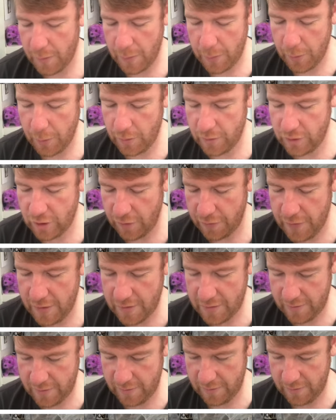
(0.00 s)
the post
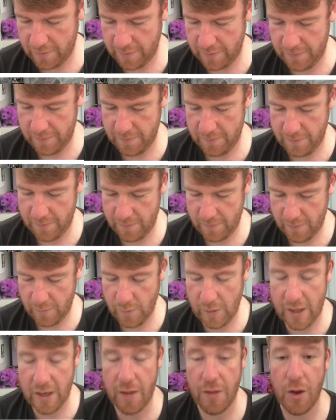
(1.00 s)
office
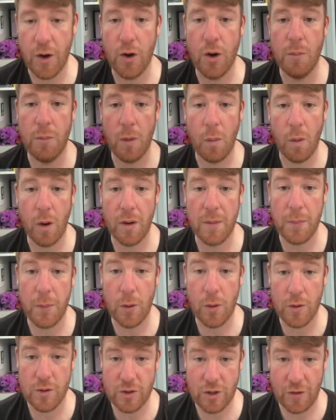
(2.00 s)
when the #1
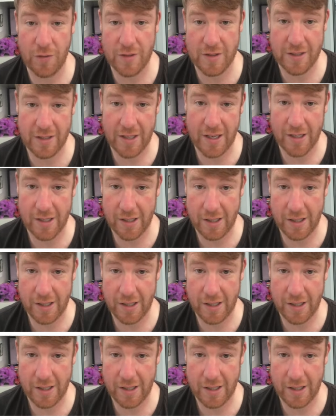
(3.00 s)
post office lady,